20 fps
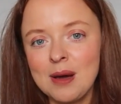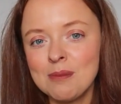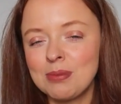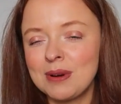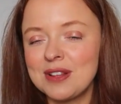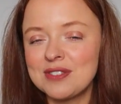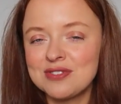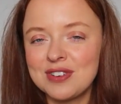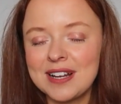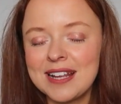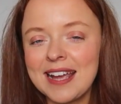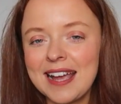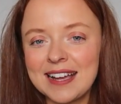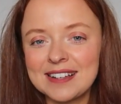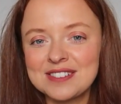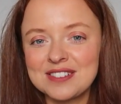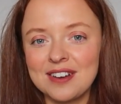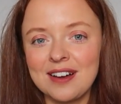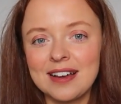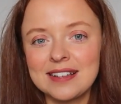But it's really
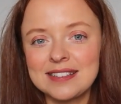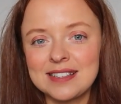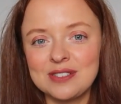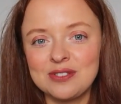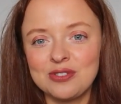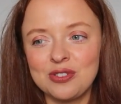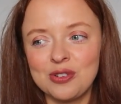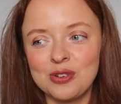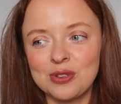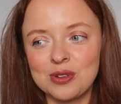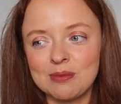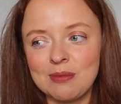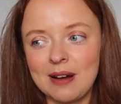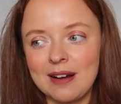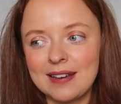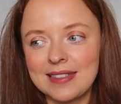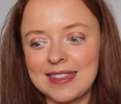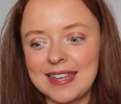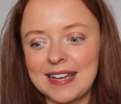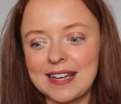exciting for them,
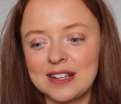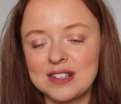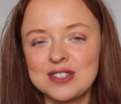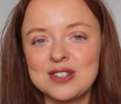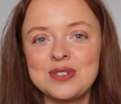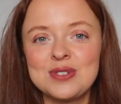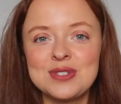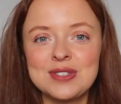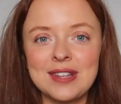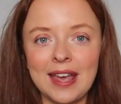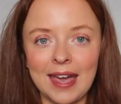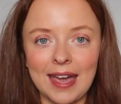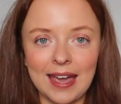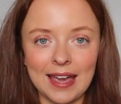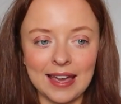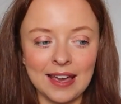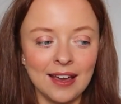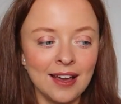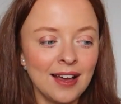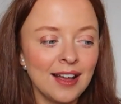I think, to
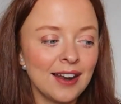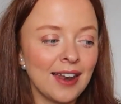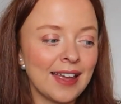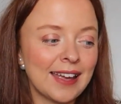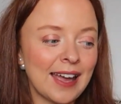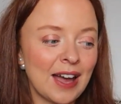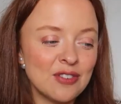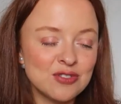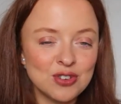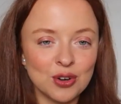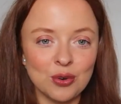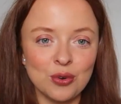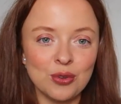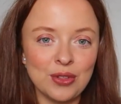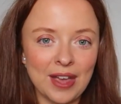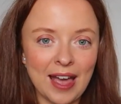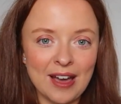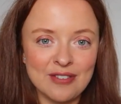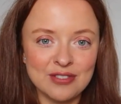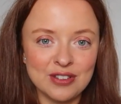see, like, after all
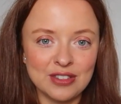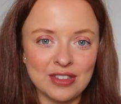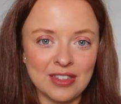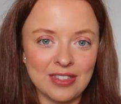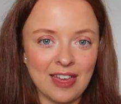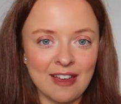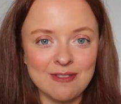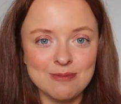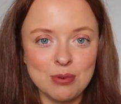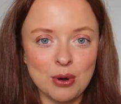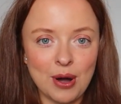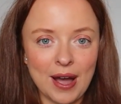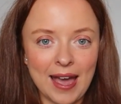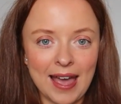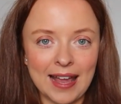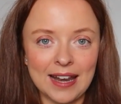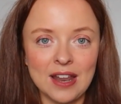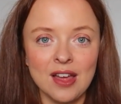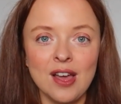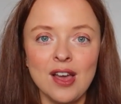the effort that they've put
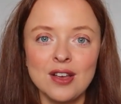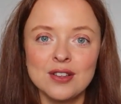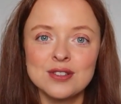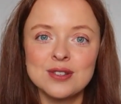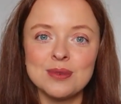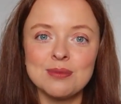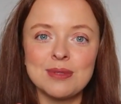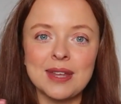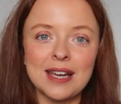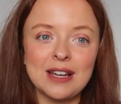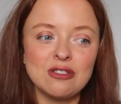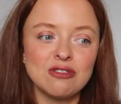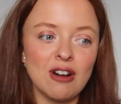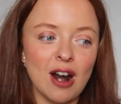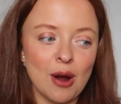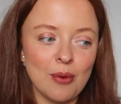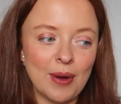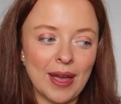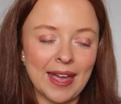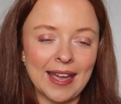in, something
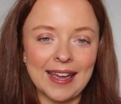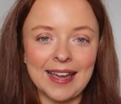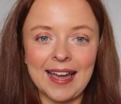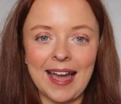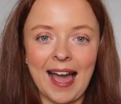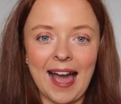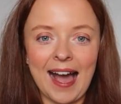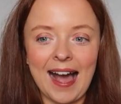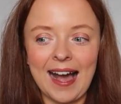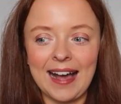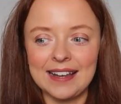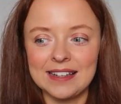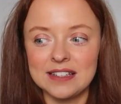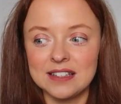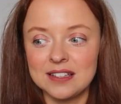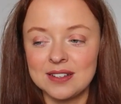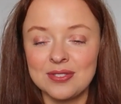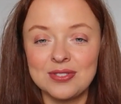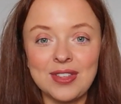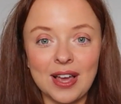growing,
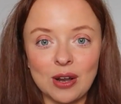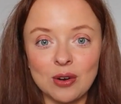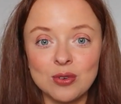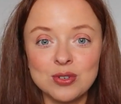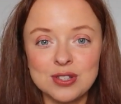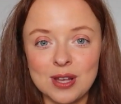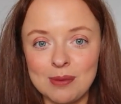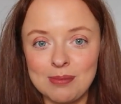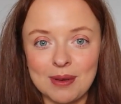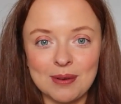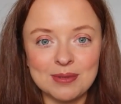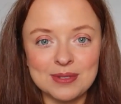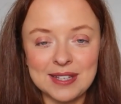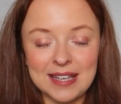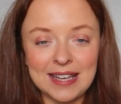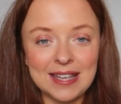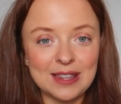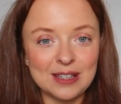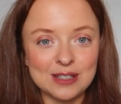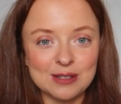and they'll also be able
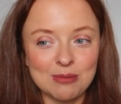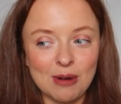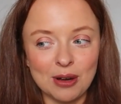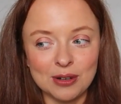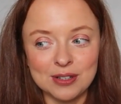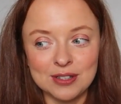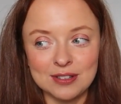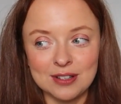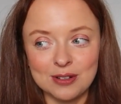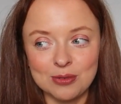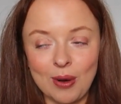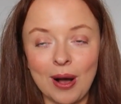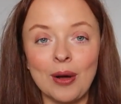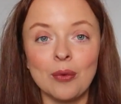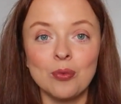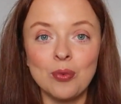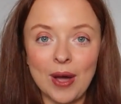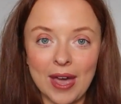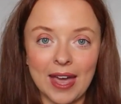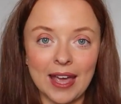to eat the tomatoes as well,
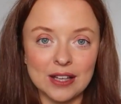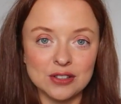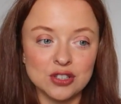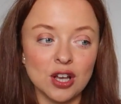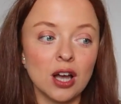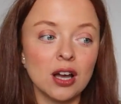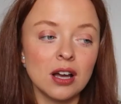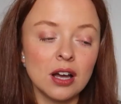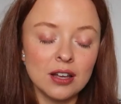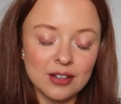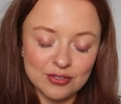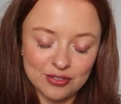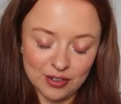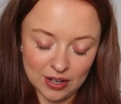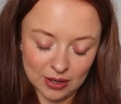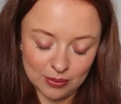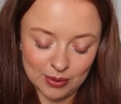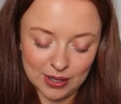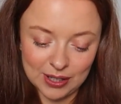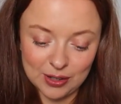which
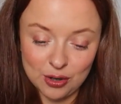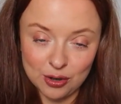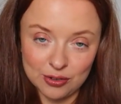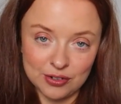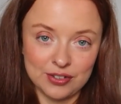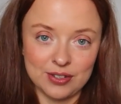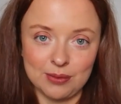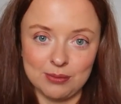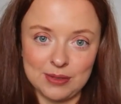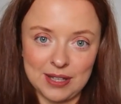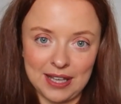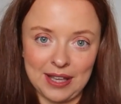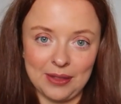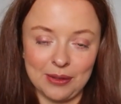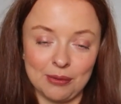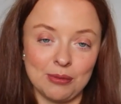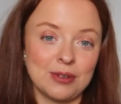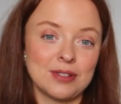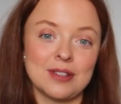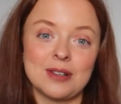hopefully will encourage them to eat
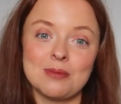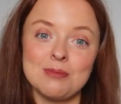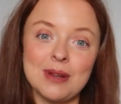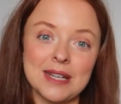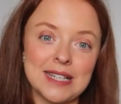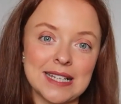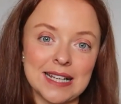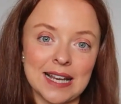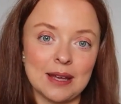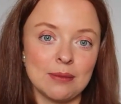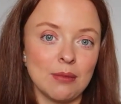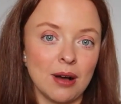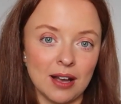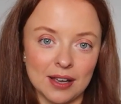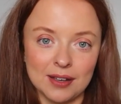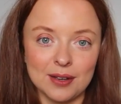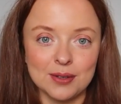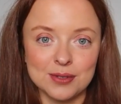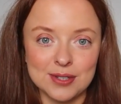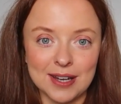them, because admittedly my
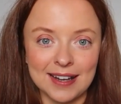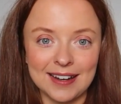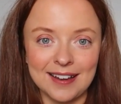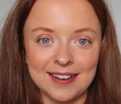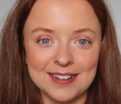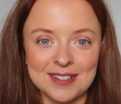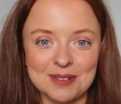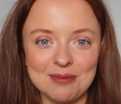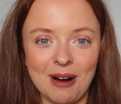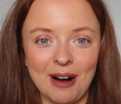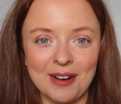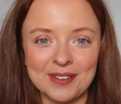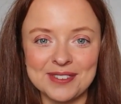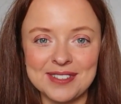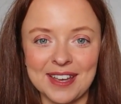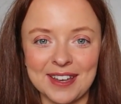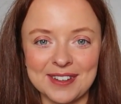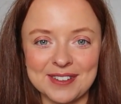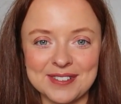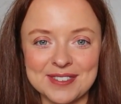girls don't like
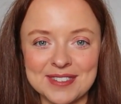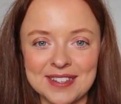tomatoes.